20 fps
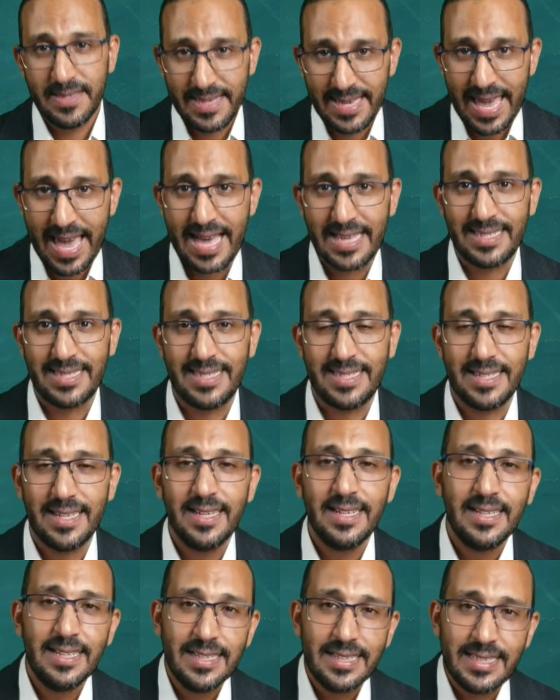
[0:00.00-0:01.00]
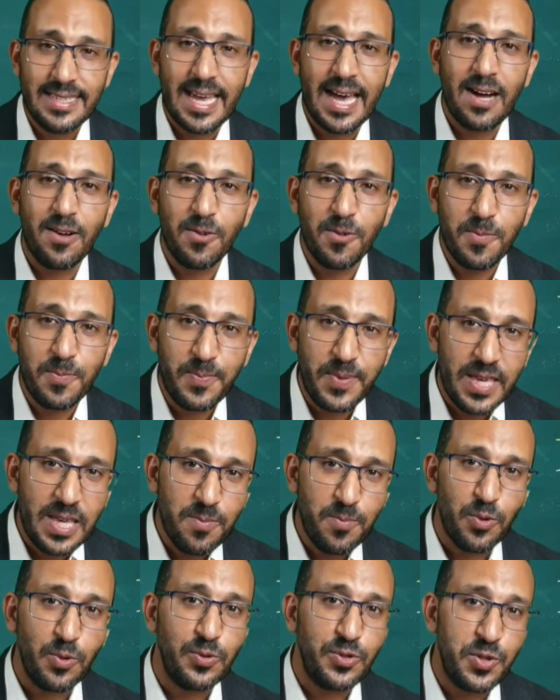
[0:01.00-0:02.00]
Yes, tell
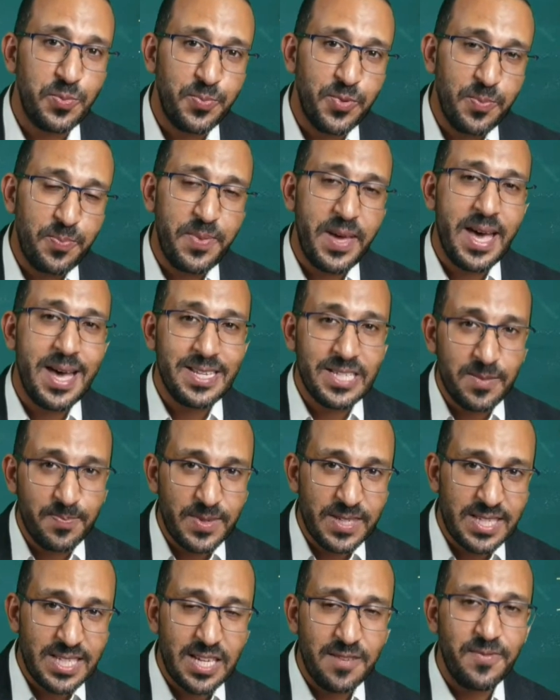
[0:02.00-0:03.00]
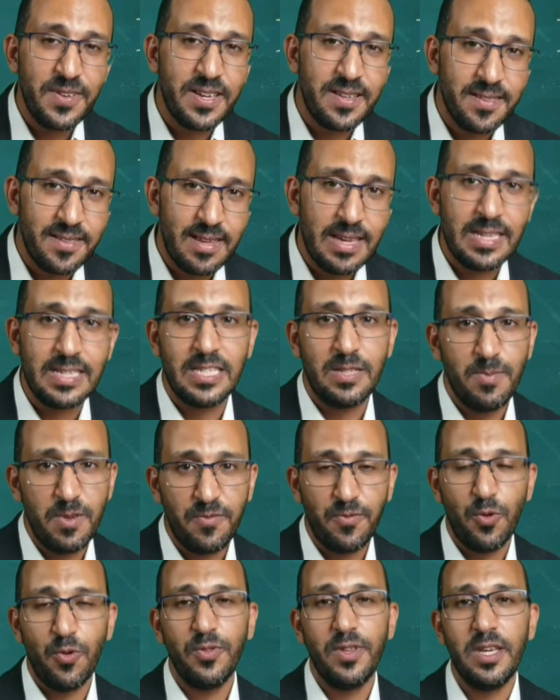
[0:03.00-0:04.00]
people to prepare specific things
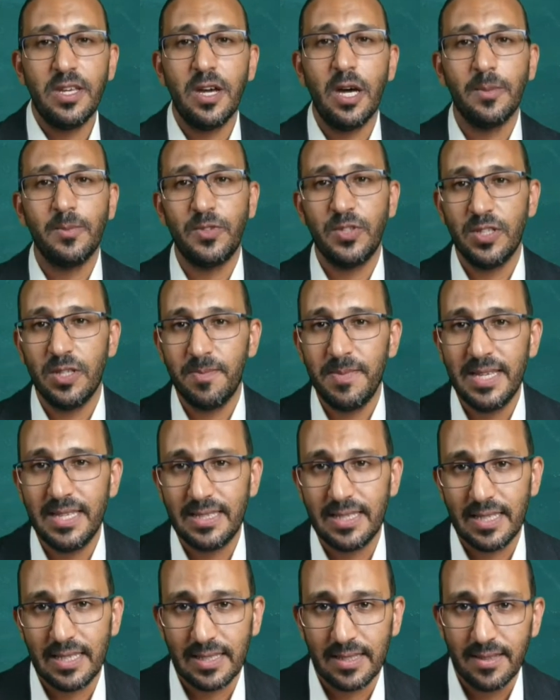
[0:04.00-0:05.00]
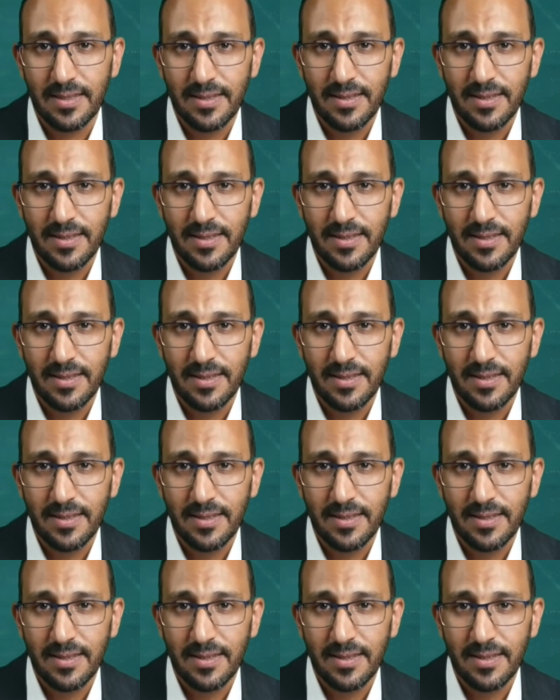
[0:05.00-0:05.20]
before they come to the meeting.